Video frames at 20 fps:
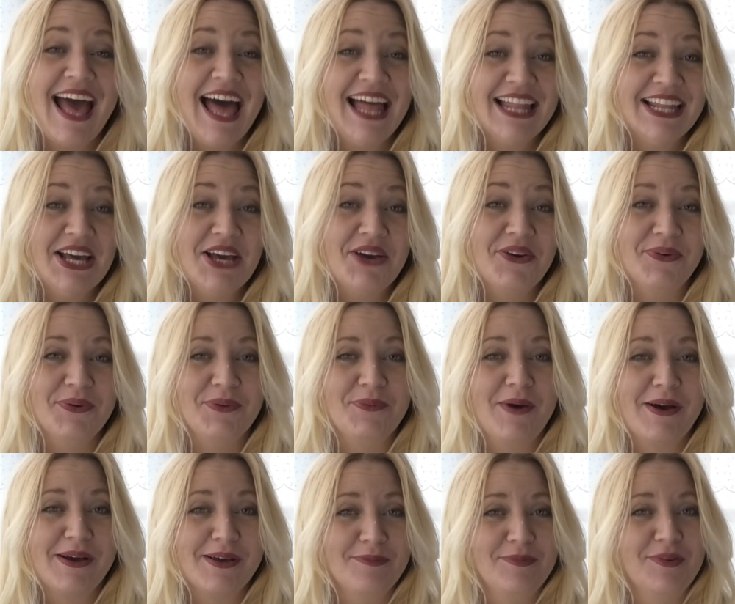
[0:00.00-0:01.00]
Hello and
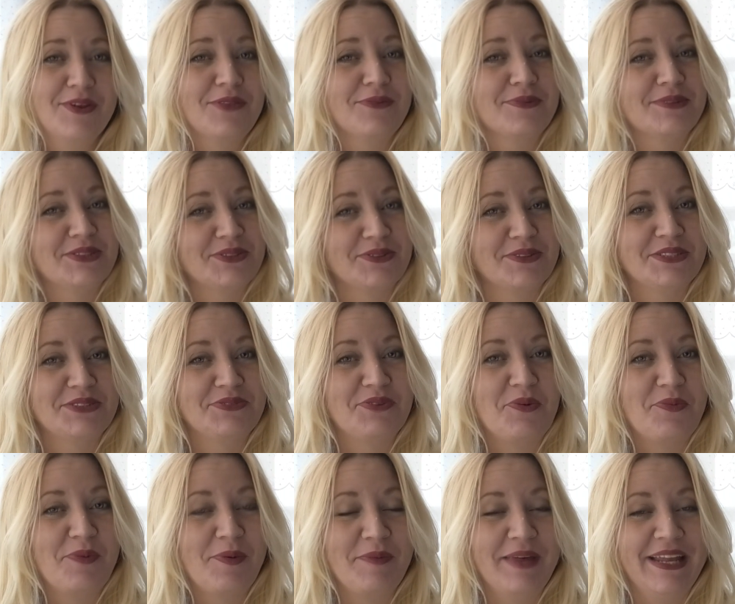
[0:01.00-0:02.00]
welcome to The
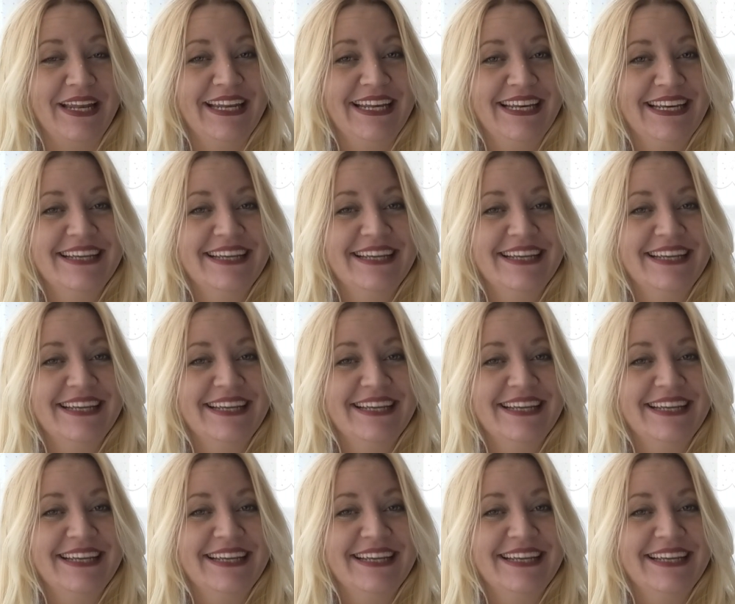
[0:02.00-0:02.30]
Resourceful Woman.